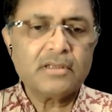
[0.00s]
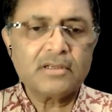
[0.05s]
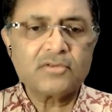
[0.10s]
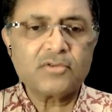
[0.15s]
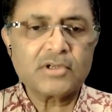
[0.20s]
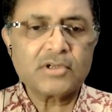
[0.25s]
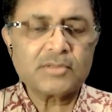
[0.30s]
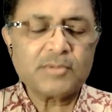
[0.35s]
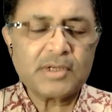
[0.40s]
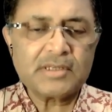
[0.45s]

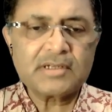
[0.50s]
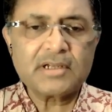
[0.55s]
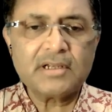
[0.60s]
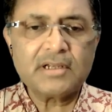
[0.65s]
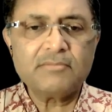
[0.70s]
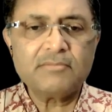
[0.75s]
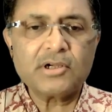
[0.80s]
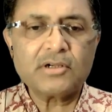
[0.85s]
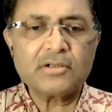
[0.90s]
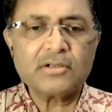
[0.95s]
This was
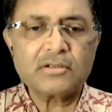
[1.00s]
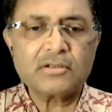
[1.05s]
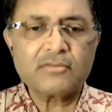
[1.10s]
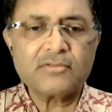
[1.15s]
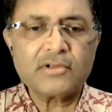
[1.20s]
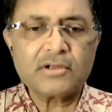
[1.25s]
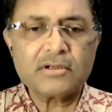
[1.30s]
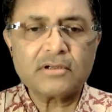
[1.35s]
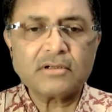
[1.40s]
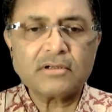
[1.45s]
basically because
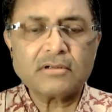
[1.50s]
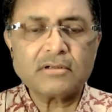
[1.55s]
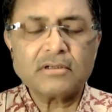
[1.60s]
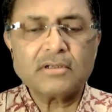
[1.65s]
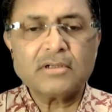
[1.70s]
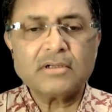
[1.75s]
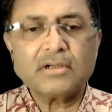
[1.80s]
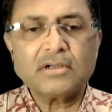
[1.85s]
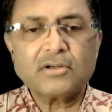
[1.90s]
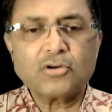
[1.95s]
of the
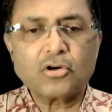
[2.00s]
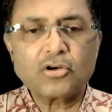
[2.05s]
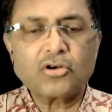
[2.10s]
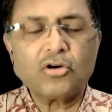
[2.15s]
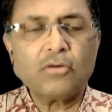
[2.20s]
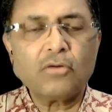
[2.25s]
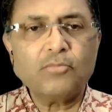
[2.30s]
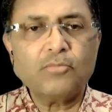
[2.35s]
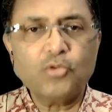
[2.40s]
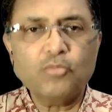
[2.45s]

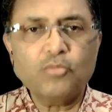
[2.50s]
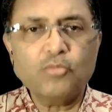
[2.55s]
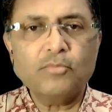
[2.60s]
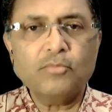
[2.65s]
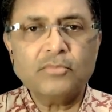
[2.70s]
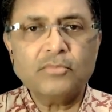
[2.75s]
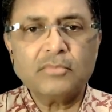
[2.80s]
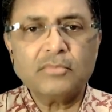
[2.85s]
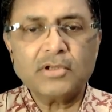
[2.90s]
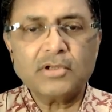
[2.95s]
dot-com
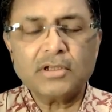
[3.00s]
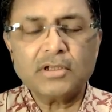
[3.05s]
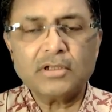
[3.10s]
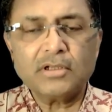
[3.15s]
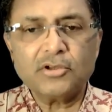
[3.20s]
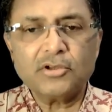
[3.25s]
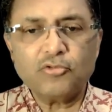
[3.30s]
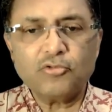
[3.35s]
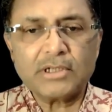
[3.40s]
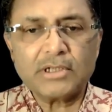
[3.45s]
boom
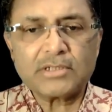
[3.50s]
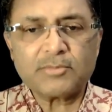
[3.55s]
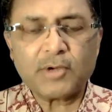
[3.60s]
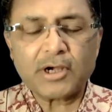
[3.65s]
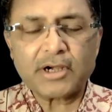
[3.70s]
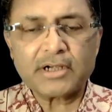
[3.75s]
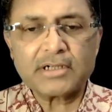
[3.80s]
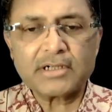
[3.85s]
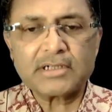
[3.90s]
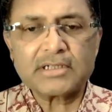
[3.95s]
in the US
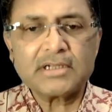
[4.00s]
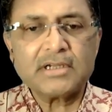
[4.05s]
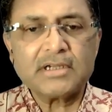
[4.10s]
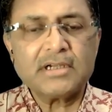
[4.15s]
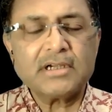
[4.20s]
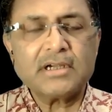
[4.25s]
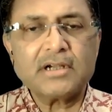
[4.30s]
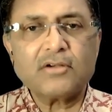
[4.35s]
markets,